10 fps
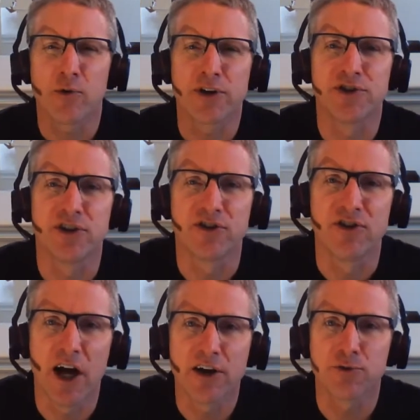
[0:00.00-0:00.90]
Another question,
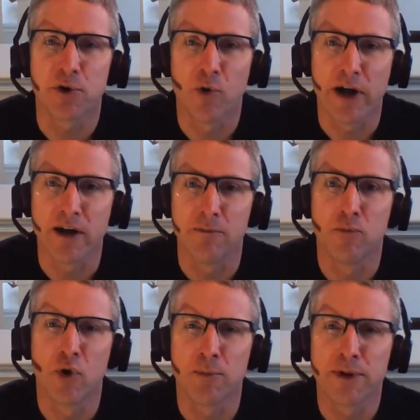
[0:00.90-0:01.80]
does NOS
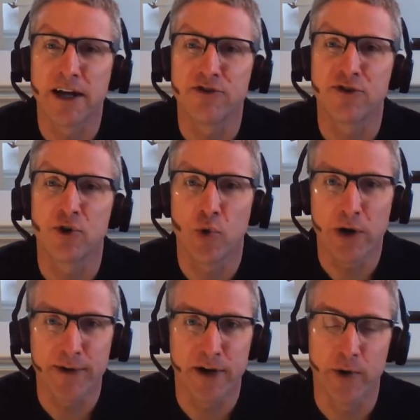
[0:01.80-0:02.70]
replace
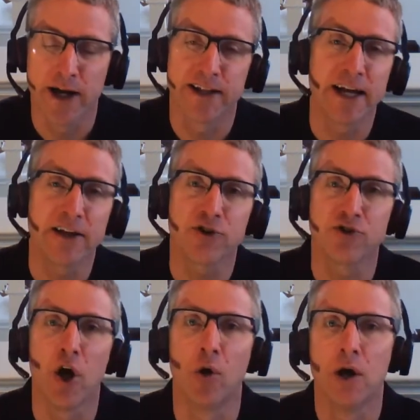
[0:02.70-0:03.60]
Query Grid? The answer
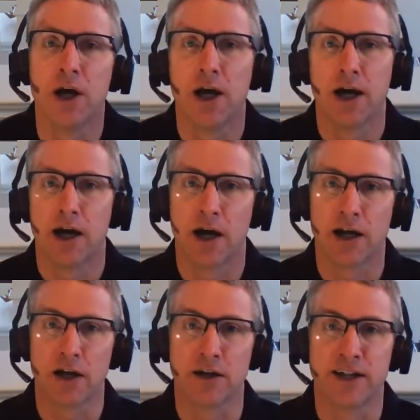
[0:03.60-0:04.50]
is no.
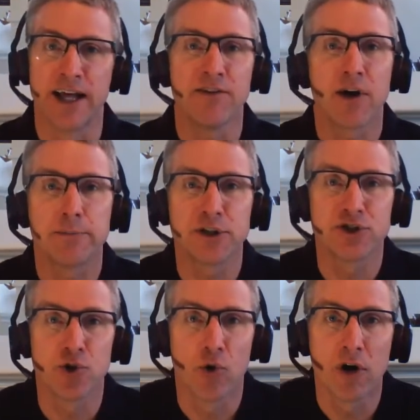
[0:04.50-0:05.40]
Native
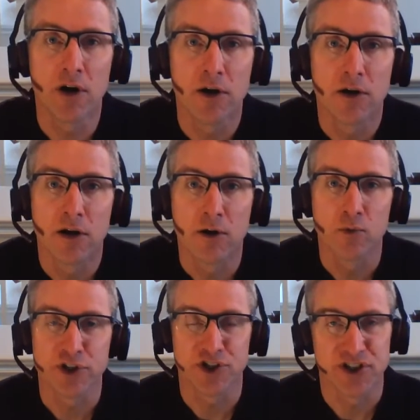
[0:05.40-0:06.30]
Object Store,
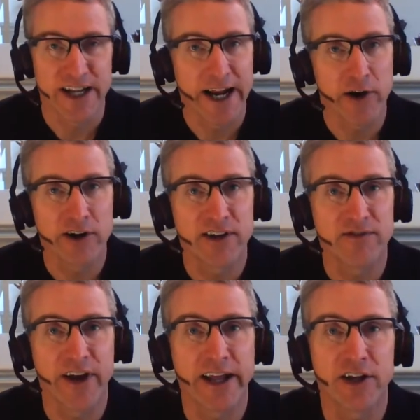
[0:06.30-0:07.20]
which is inherent
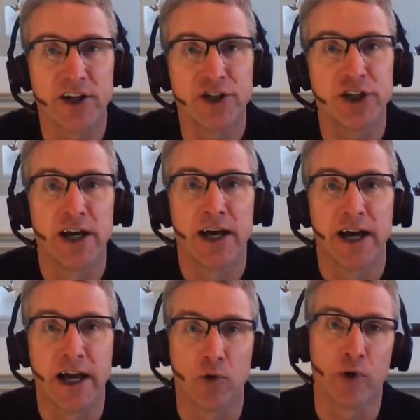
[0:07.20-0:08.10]
in Vantage,
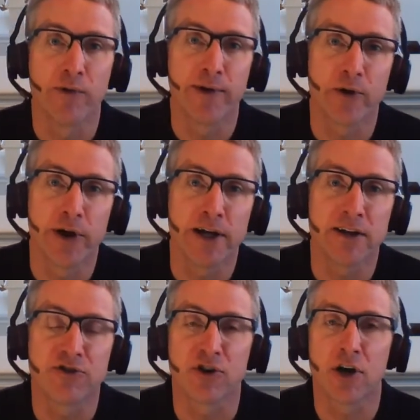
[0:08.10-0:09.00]
and Query
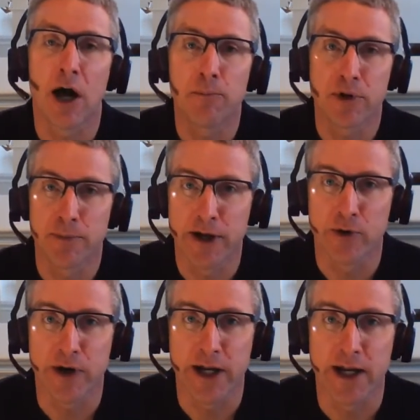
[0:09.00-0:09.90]
Grid, these are
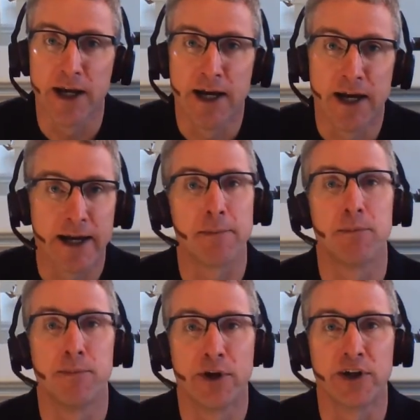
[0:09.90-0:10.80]
complementary
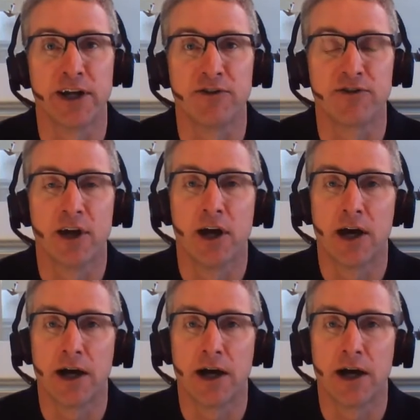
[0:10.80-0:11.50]
capabilities.